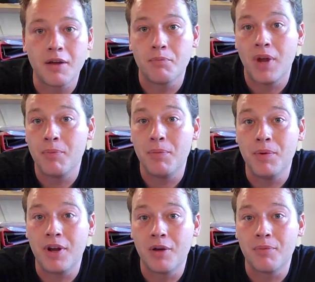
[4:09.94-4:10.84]
Maybe
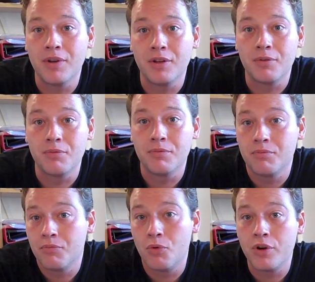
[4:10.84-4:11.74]
become a little
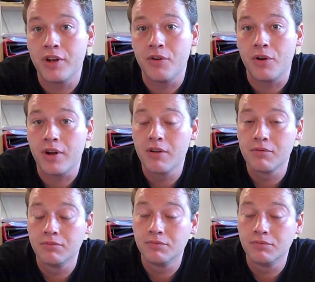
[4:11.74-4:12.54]
more than you are now.